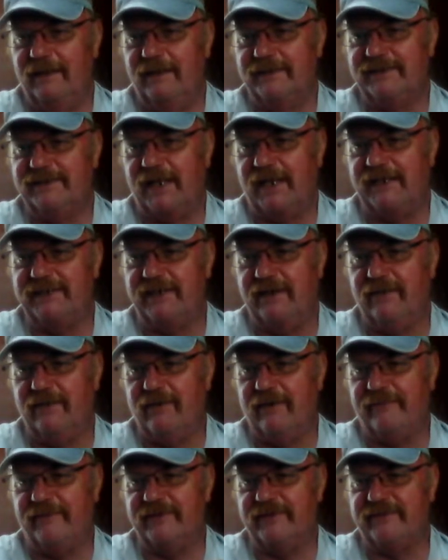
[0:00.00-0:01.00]
Stacy
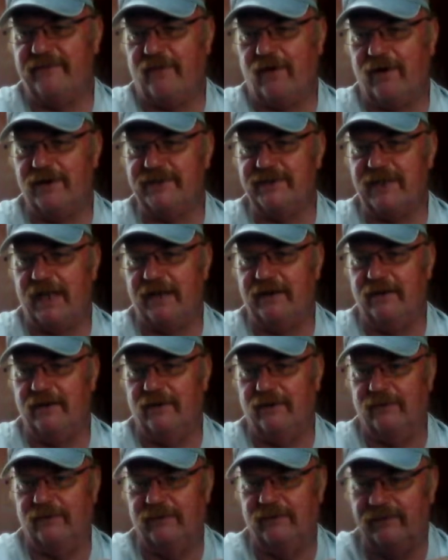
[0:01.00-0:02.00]
Griff, as far as I
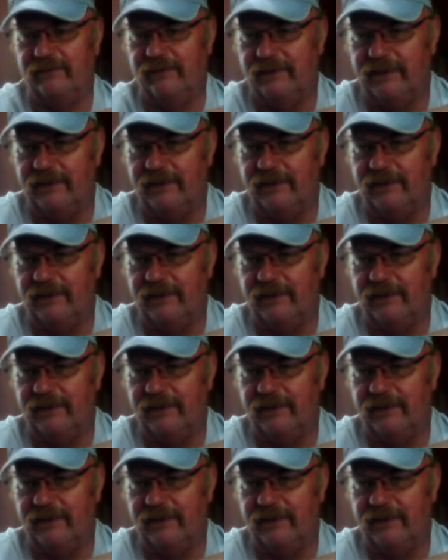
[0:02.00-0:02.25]
know,